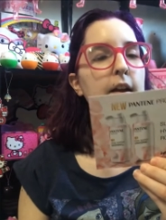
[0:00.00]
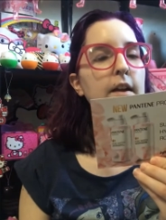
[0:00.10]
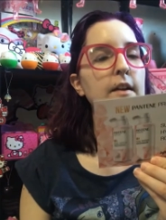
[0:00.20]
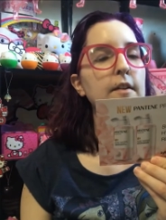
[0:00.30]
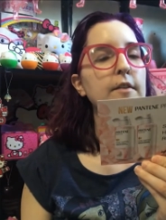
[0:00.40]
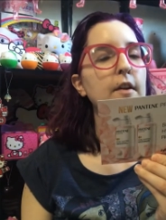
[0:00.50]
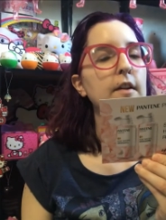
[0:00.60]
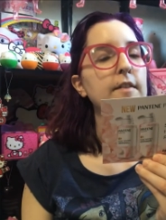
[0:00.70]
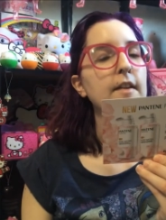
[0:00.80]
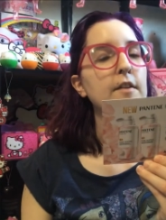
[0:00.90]
is,
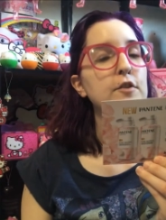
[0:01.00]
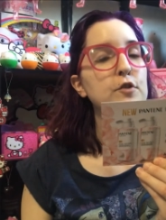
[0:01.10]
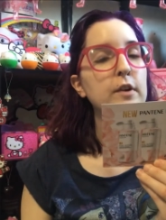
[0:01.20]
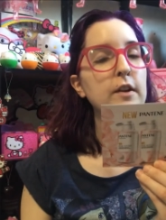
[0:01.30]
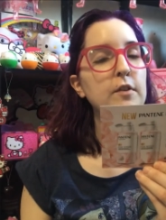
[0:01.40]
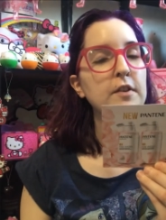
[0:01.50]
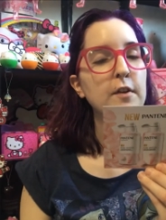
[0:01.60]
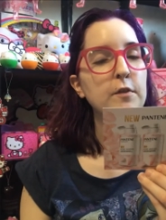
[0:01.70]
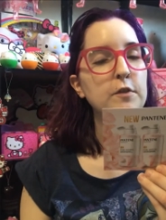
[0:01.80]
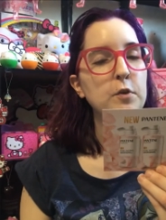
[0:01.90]
it says, treat
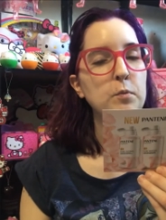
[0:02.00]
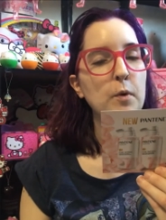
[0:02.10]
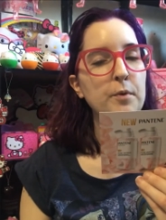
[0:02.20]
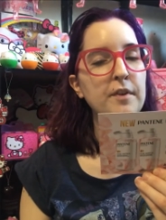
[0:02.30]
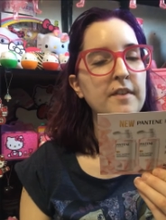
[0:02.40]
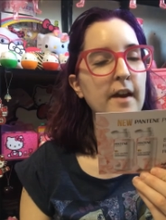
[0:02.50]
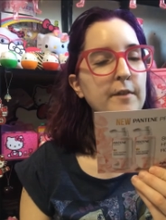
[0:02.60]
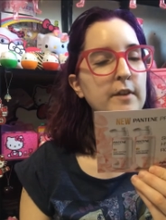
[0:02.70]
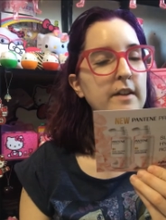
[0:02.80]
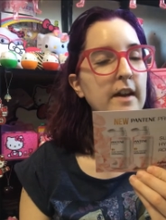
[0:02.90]
yourself to roses
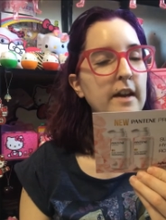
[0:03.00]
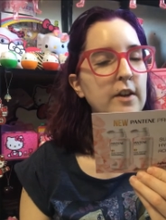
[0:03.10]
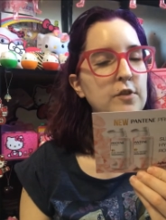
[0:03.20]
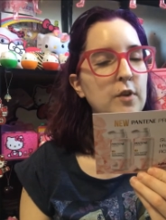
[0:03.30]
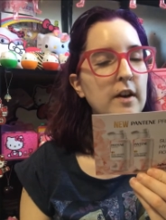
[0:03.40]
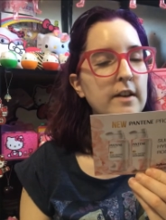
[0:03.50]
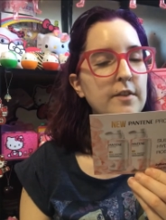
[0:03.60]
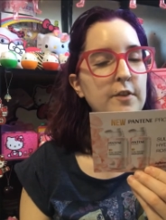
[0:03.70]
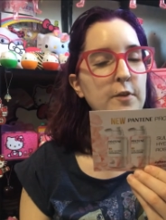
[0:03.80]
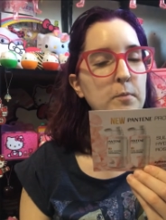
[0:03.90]
every day.
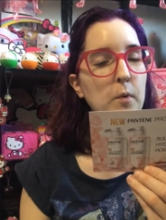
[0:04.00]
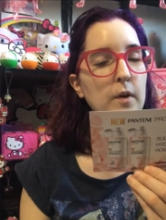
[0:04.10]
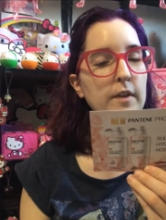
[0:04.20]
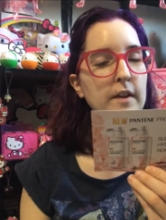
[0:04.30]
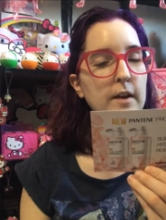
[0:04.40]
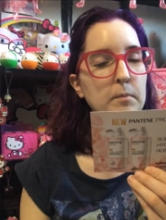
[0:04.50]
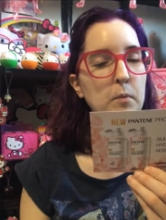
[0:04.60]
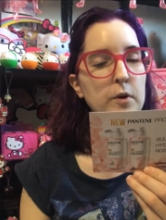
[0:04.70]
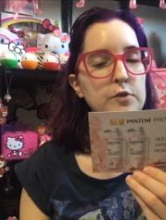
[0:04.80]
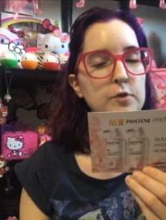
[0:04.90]
Dryness is more than a
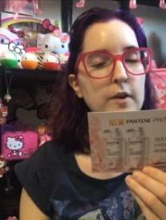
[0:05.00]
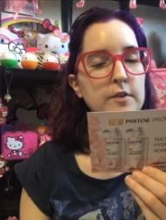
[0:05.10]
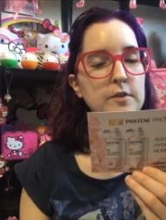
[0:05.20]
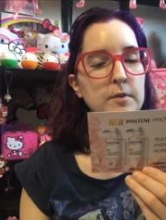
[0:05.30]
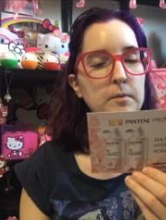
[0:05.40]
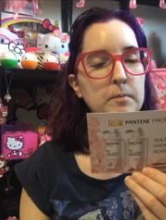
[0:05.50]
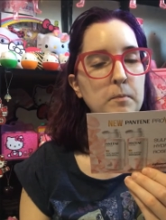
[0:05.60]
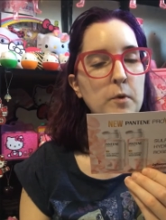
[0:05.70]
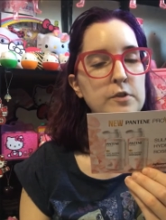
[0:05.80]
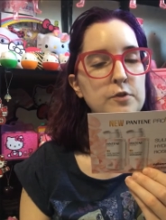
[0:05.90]
moisturizer
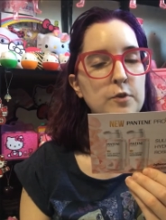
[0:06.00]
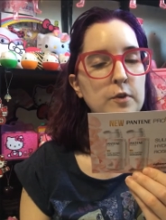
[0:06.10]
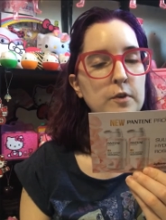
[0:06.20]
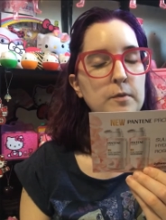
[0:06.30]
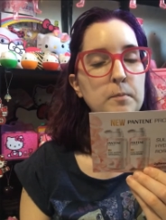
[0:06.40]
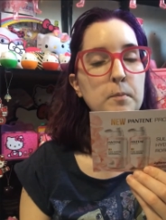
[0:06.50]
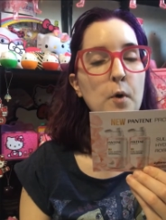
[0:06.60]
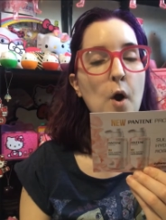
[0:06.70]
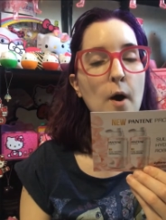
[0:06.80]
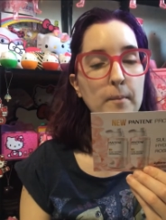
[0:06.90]
moisture
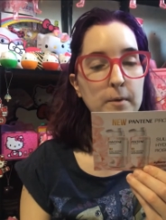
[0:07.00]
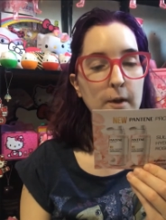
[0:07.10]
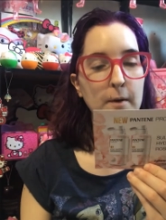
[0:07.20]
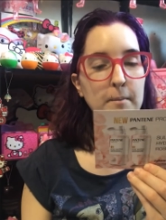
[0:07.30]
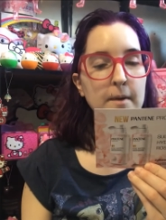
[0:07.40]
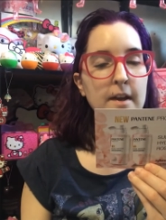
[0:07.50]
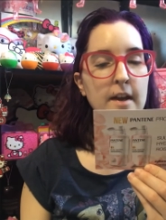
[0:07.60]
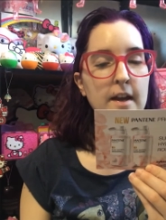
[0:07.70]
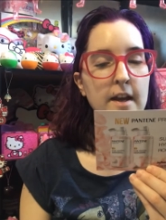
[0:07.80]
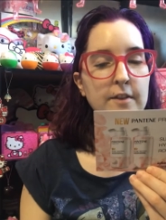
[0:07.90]
problem.
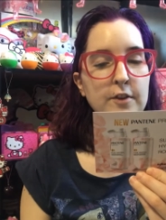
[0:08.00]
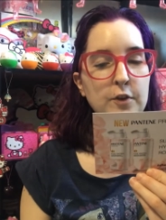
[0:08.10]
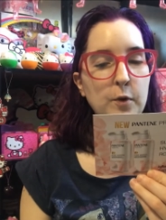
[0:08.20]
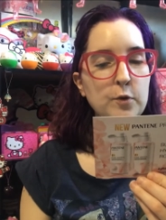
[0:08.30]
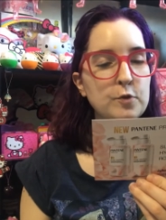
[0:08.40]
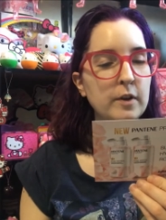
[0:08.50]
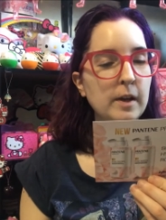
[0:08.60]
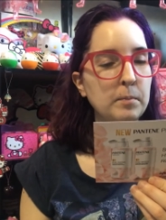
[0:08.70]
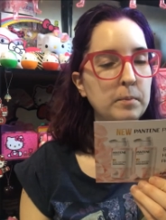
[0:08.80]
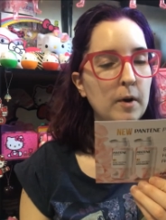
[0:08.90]
It's a
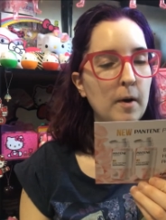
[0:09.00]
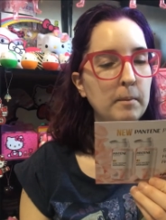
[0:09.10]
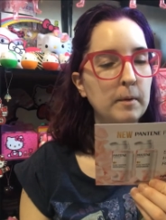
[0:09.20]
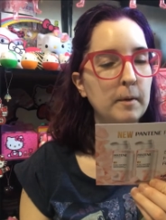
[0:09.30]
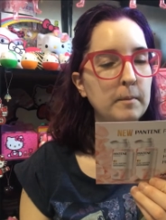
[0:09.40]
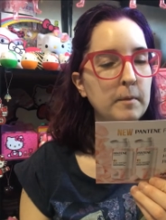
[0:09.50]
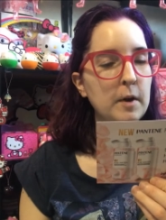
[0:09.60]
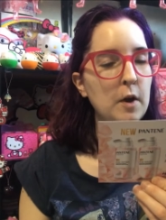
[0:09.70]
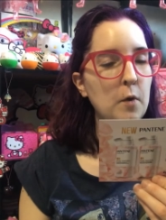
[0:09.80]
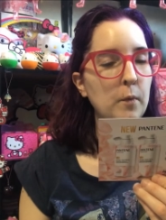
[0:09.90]
nutrient problem.
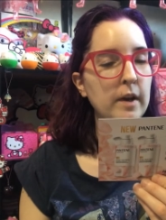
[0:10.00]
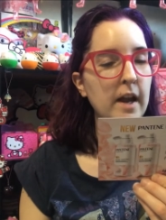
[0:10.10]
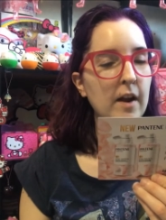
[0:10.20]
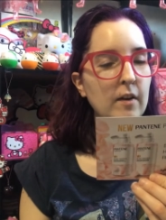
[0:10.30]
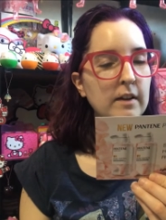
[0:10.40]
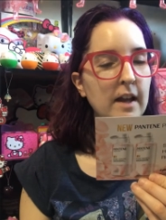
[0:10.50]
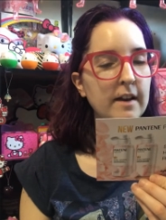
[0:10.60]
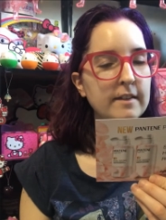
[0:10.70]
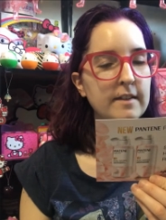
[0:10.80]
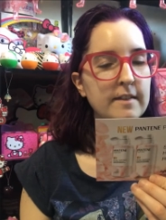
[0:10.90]
When hair
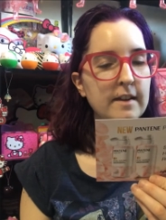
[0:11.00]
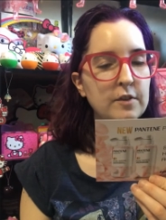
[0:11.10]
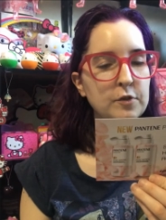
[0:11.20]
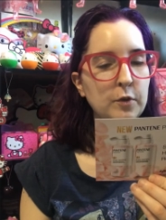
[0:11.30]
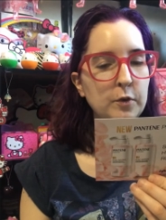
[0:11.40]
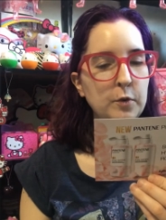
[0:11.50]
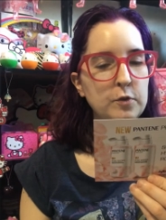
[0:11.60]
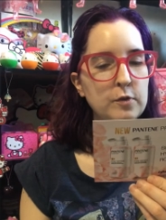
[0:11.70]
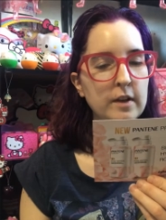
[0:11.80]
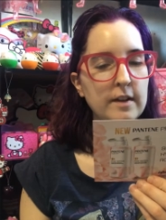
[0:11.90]
lacks essential
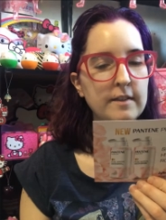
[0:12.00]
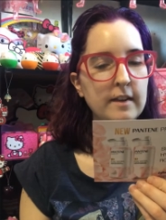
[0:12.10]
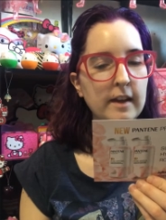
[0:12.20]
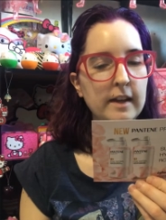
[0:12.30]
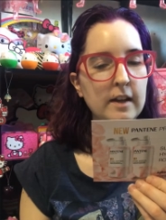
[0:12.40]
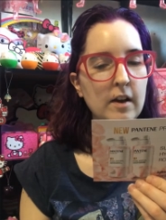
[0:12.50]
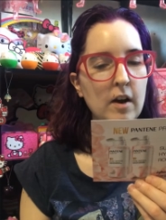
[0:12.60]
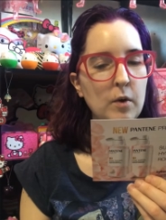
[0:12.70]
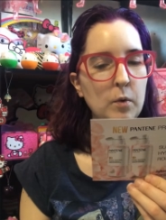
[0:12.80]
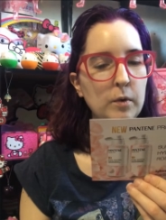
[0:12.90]
nutrients, it
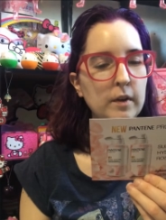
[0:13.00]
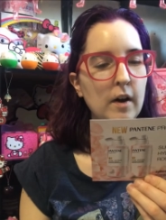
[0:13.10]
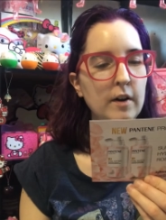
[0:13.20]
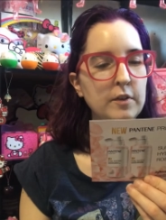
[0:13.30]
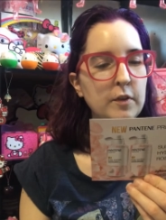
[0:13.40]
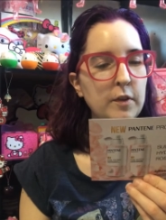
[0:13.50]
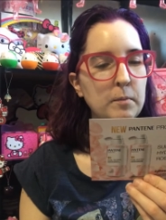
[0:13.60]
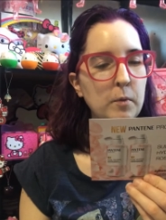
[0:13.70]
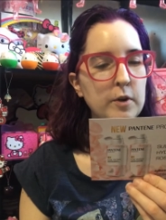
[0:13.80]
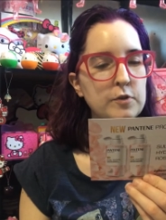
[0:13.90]
cannot hold onto the
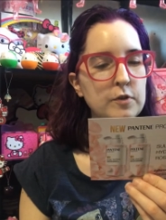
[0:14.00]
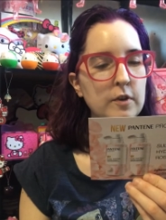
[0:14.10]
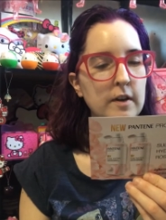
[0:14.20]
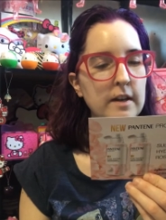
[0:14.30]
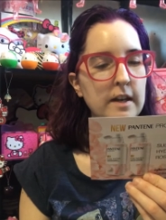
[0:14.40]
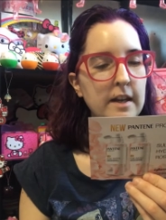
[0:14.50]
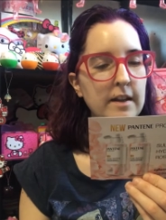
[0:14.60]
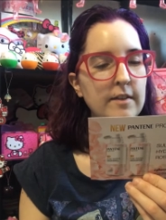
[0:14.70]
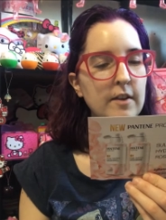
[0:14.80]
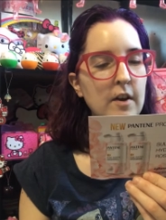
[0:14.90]
moisture it
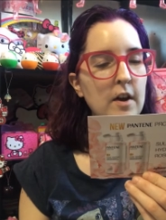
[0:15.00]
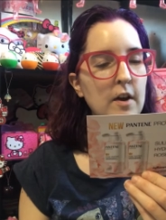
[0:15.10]
needs.